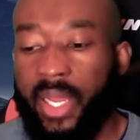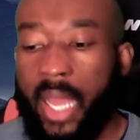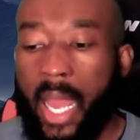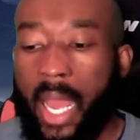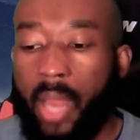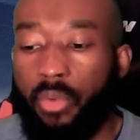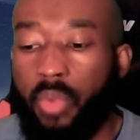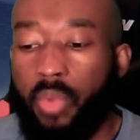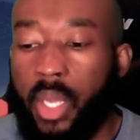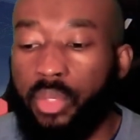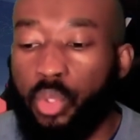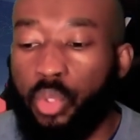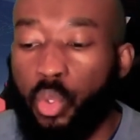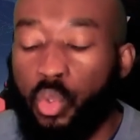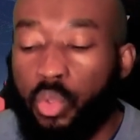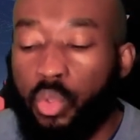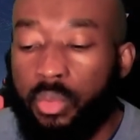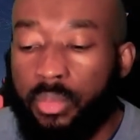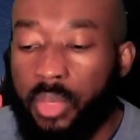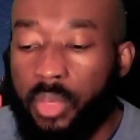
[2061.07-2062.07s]
around
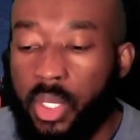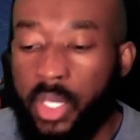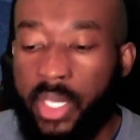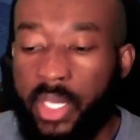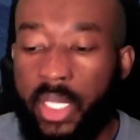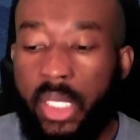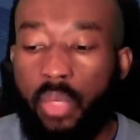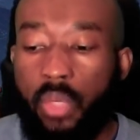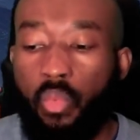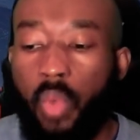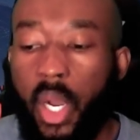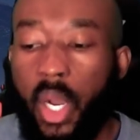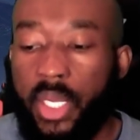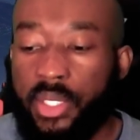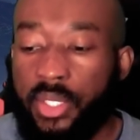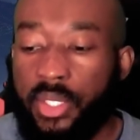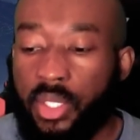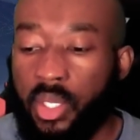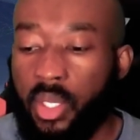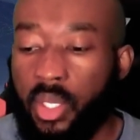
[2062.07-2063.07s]
whom he
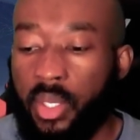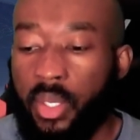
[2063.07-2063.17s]
was,